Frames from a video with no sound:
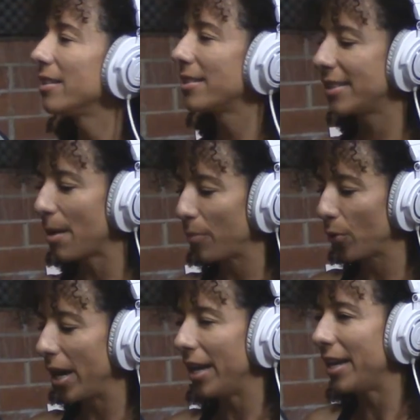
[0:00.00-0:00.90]

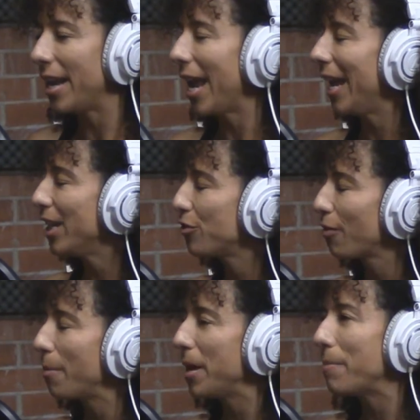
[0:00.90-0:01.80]
separated in age
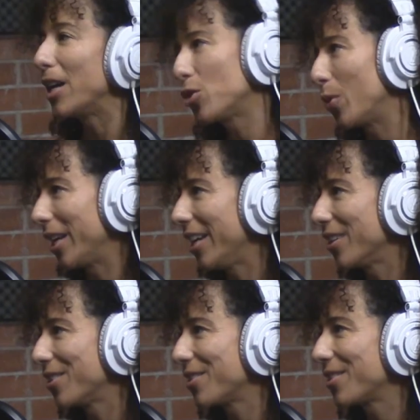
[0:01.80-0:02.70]
from me by 20
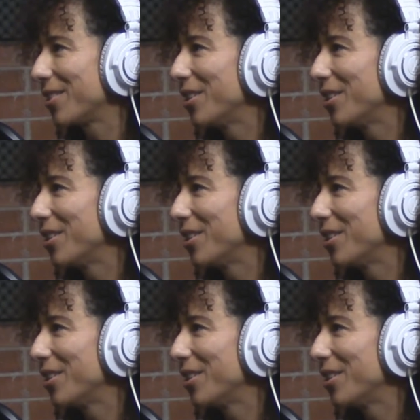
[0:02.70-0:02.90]
years.